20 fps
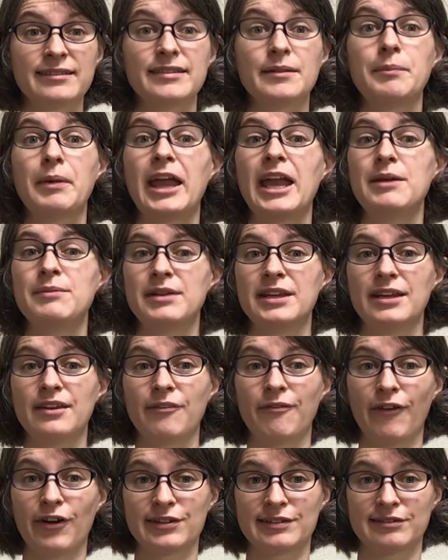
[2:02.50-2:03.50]
The baby
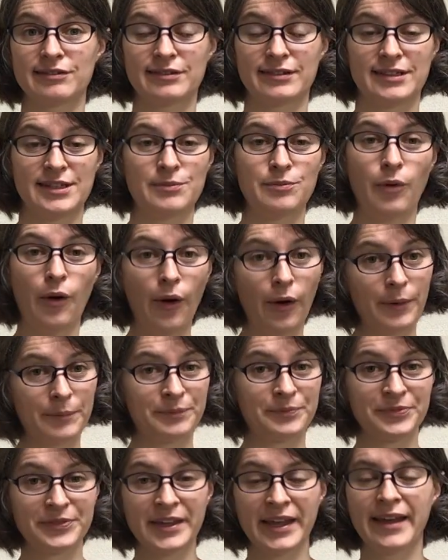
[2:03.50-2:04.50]
wants to see more.
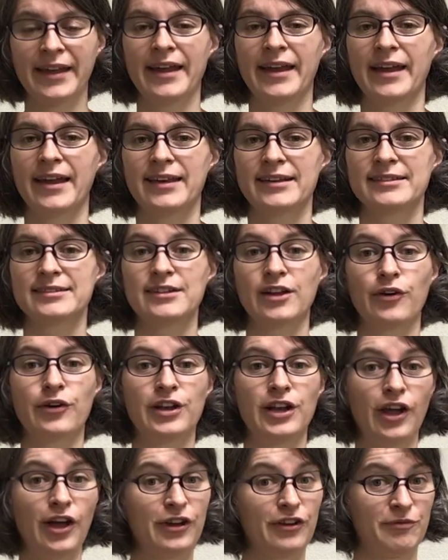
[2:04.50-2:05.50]
So a
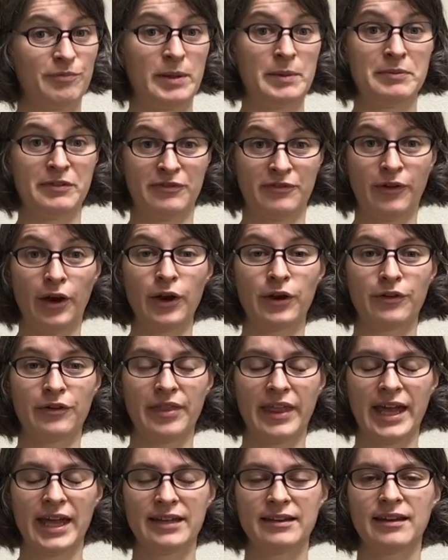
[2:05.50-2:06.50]
lot of people follow
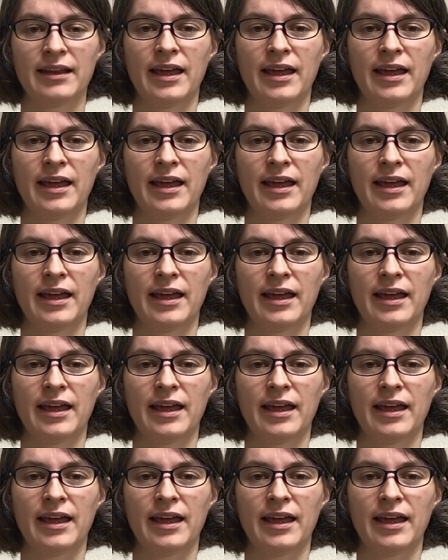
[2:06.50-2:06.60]
that.